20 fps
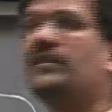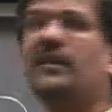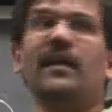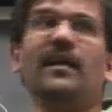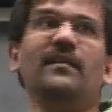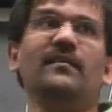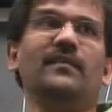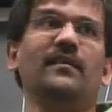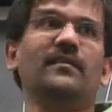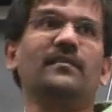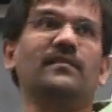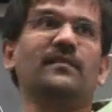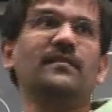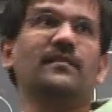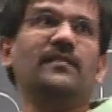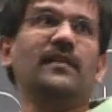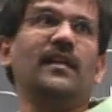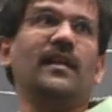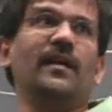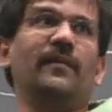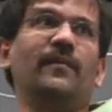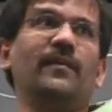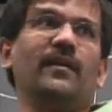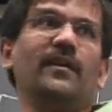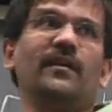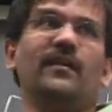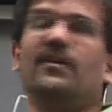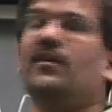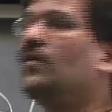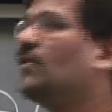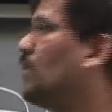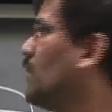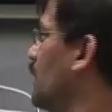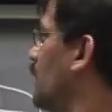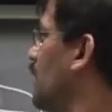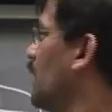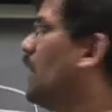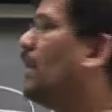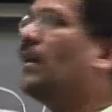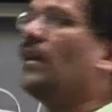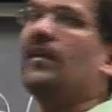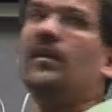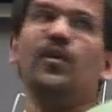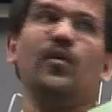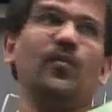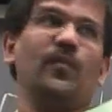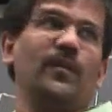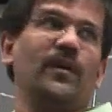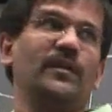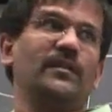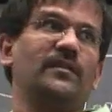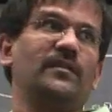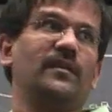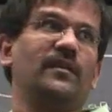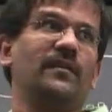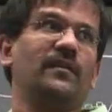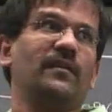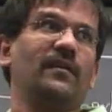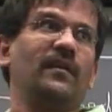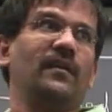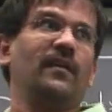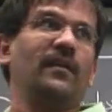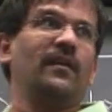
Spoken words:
change this C library to a new version,